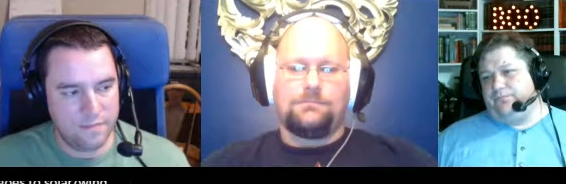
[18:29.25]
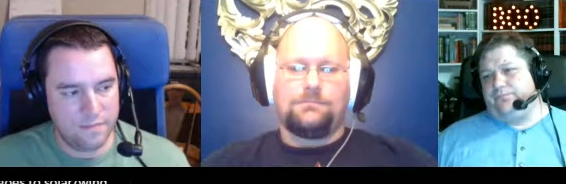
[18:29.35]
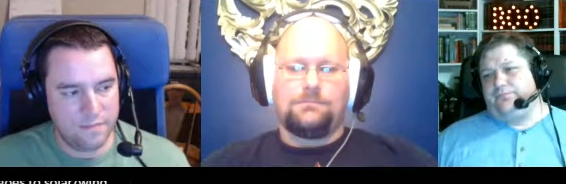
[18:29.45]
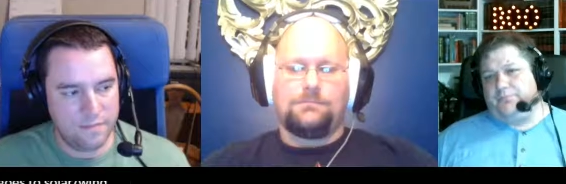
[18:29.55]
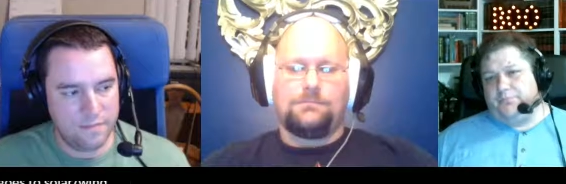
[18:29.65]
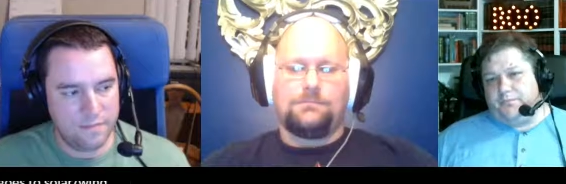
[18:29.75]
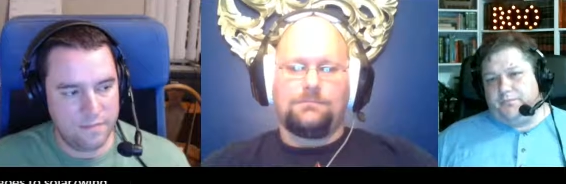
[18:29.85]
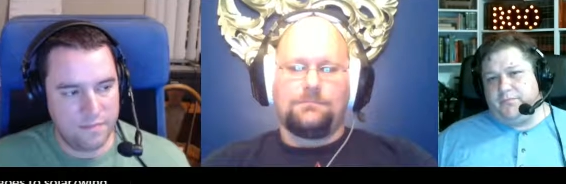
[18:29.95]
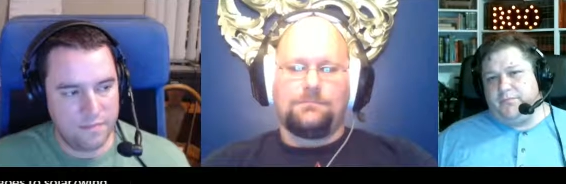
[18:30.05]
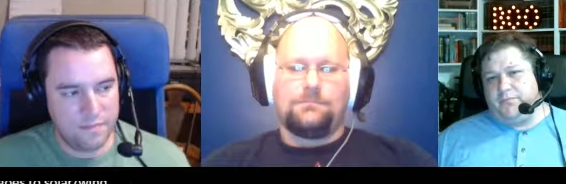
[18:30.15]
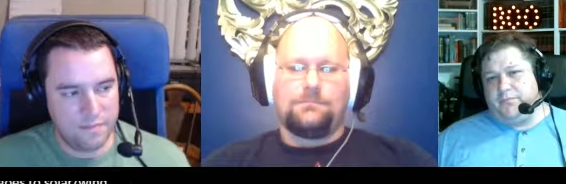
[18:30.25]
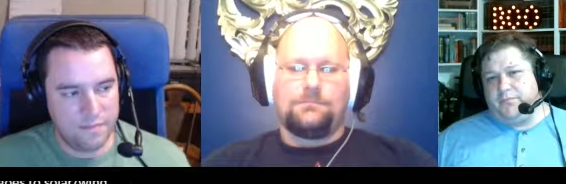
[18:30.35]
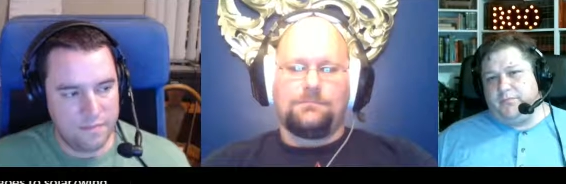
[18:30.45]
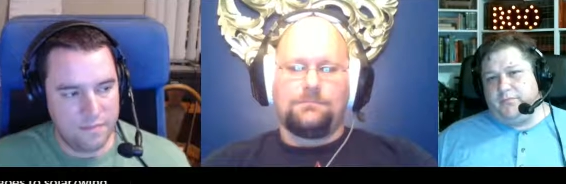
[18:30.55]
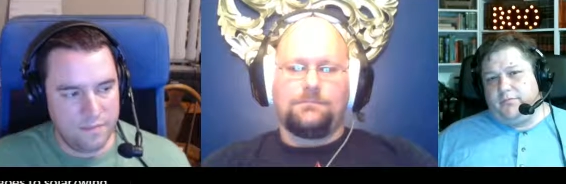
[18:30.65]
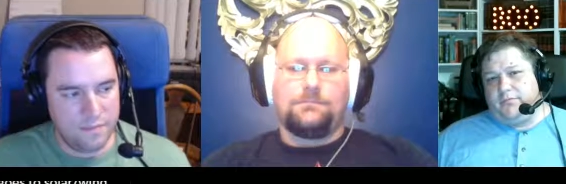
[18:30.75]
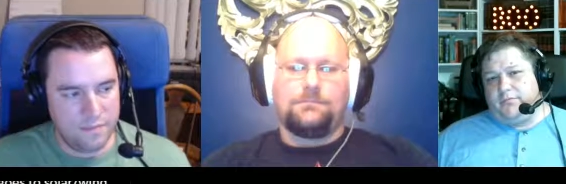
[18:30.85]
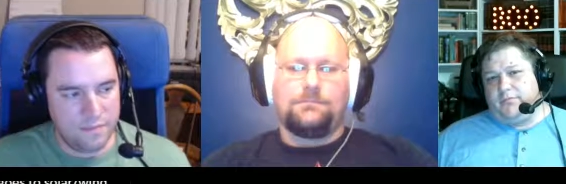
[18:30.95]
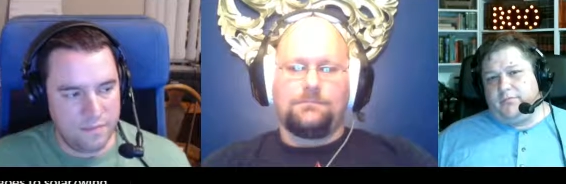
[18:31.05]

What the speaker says: Nobody speaks.